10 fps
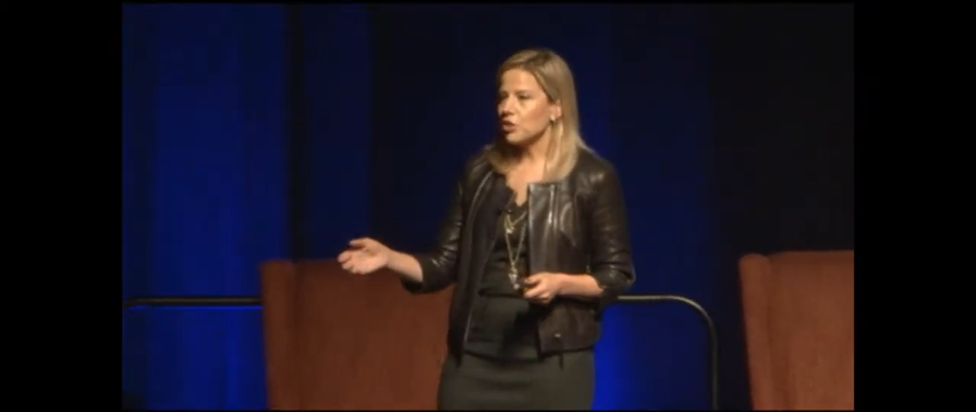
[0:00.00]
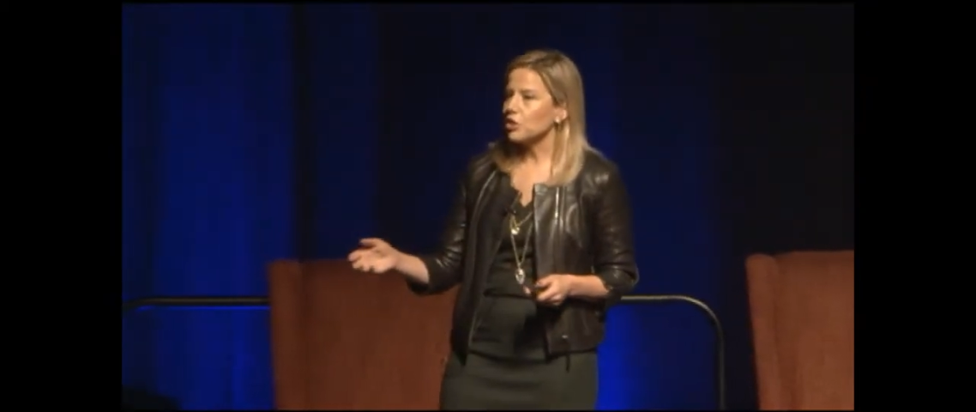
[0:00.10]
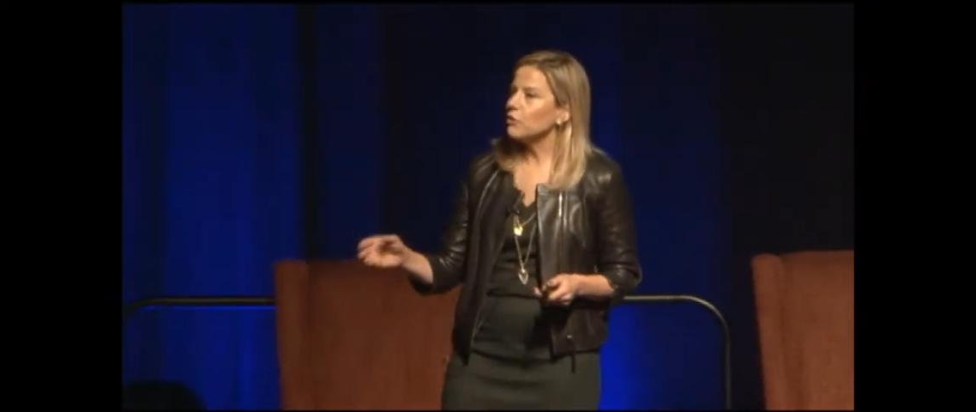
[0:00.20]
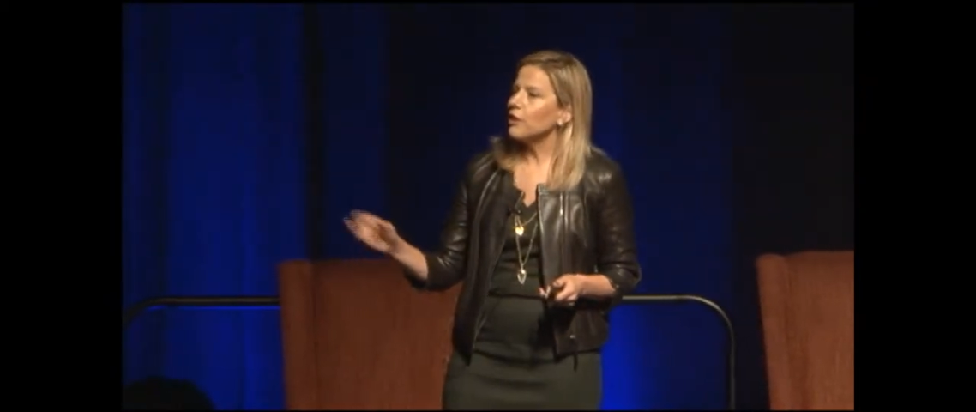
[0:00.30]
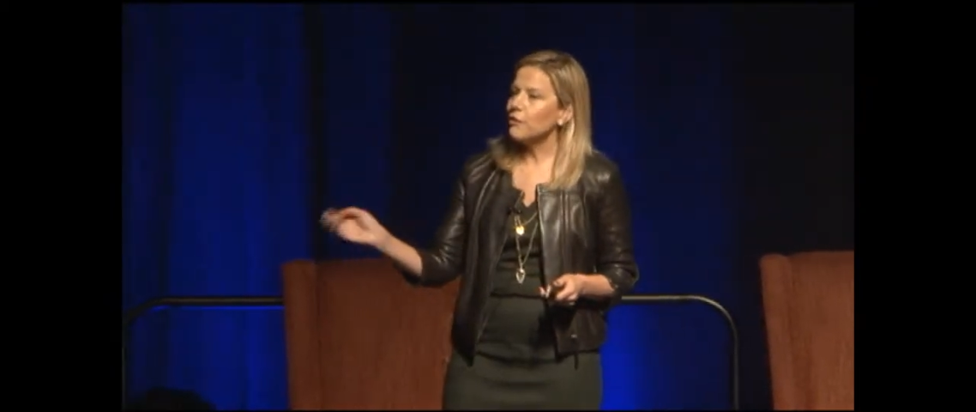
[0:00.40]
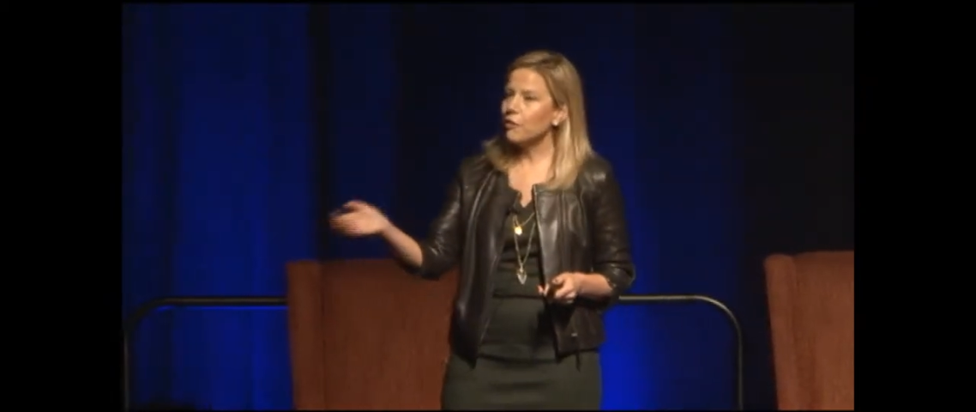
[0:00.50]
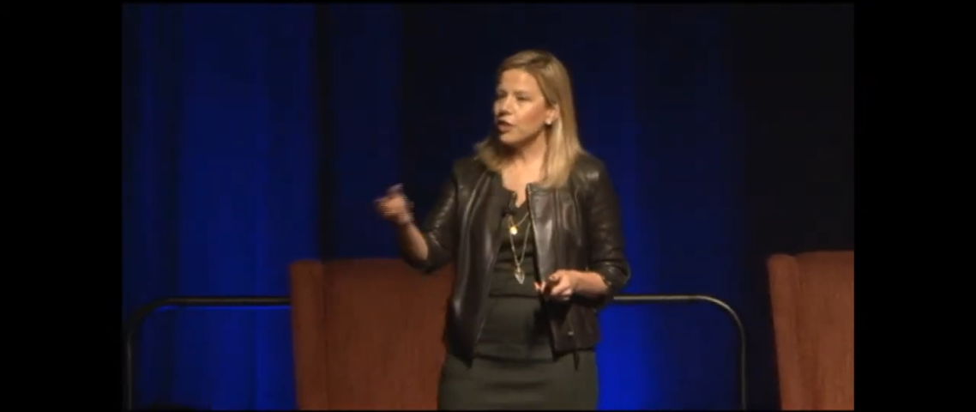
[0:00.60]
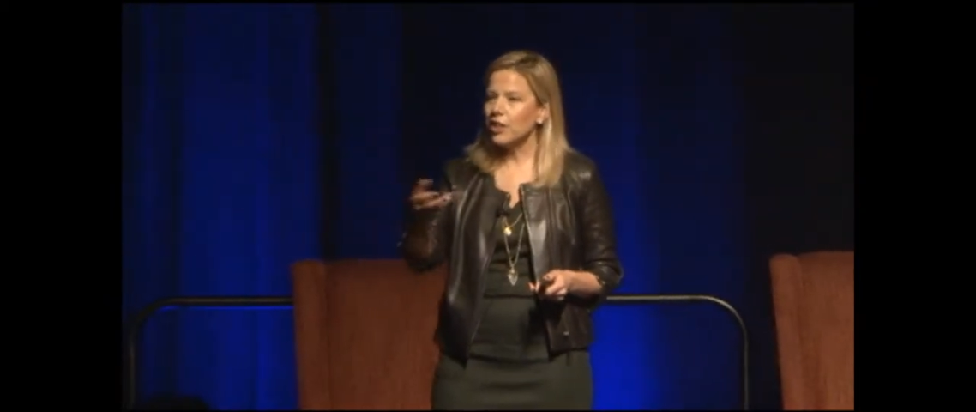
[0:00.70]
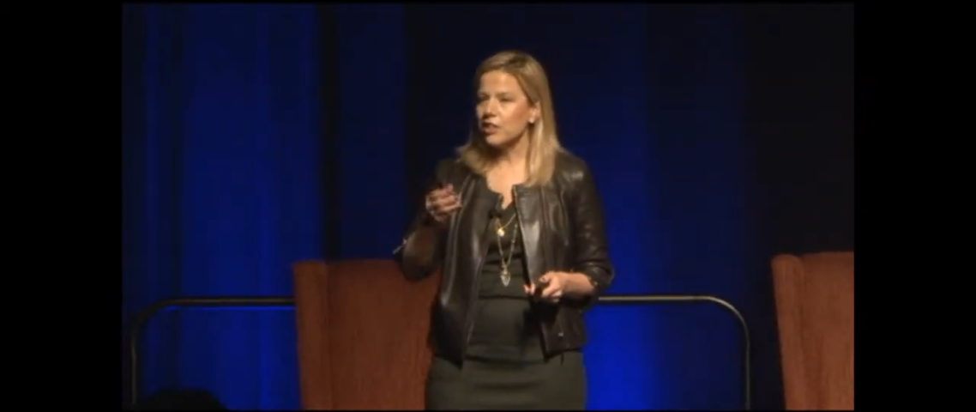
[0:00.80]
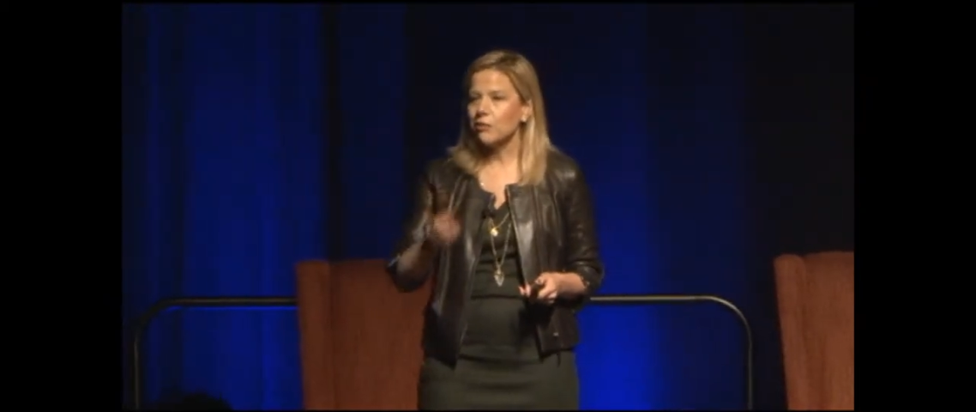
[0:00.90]
certified for
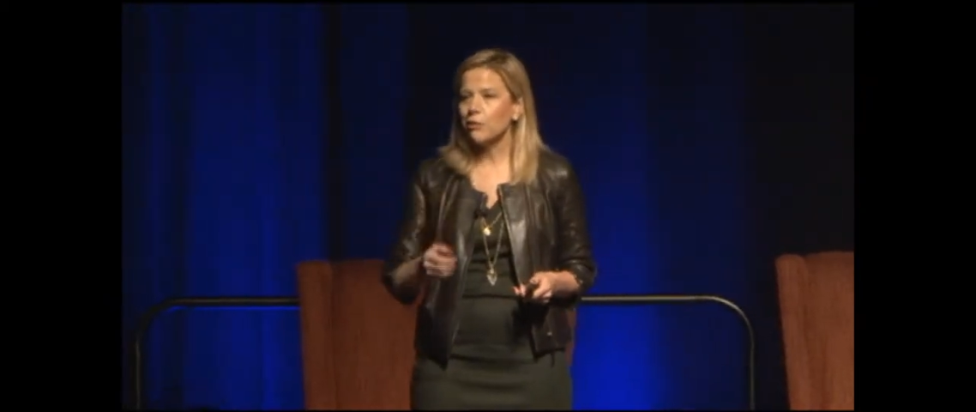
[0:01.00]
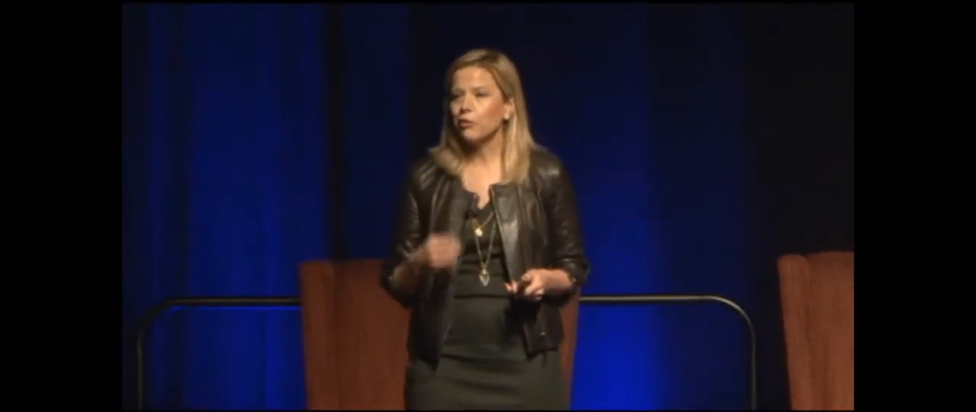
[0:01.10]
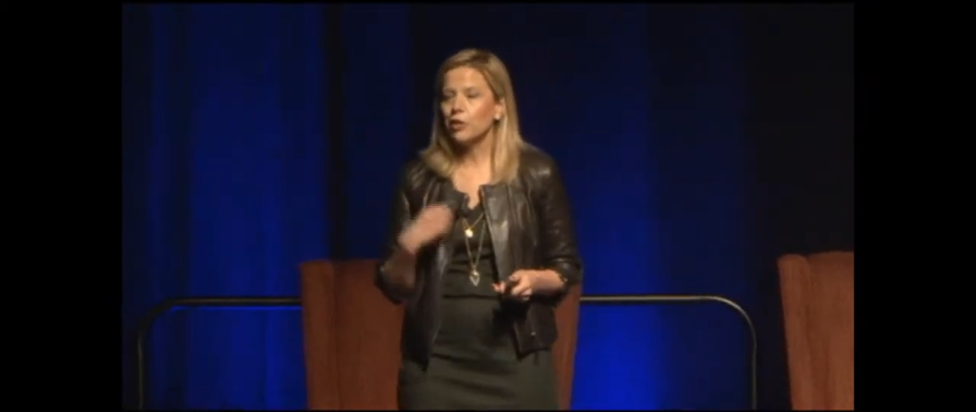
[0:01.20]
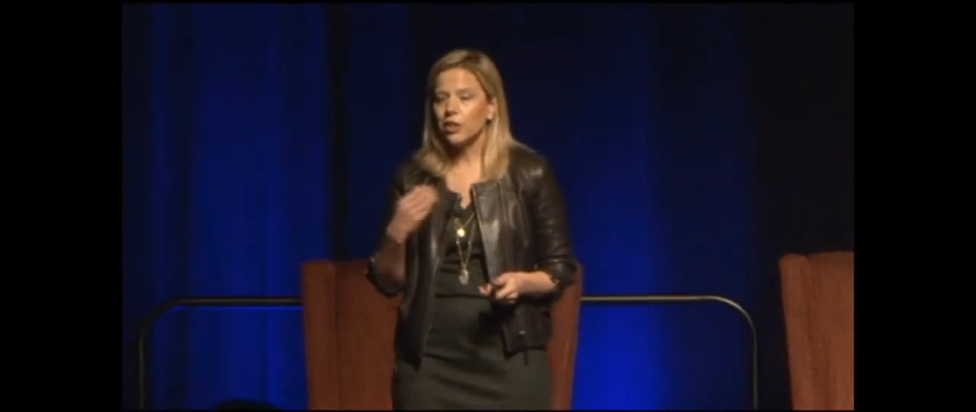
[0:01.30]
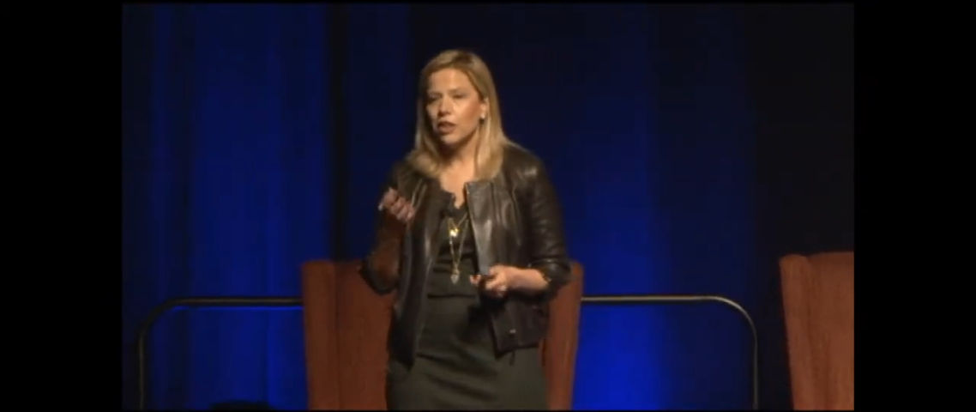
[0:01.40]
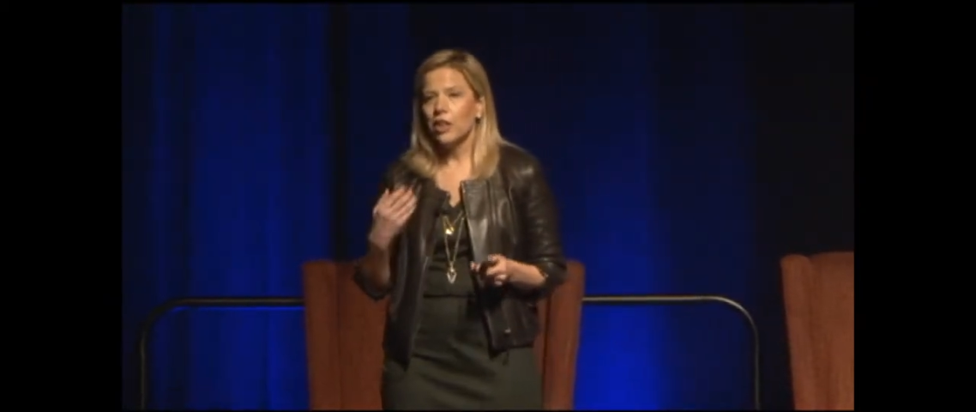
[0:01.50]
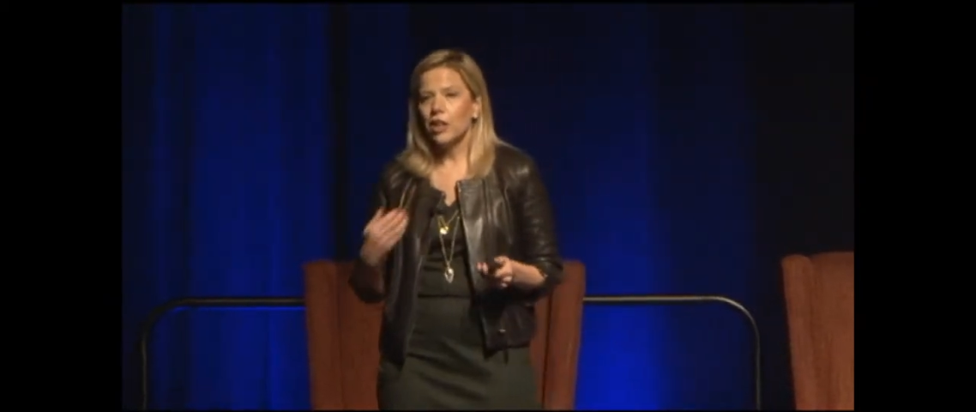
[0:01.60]
the next level for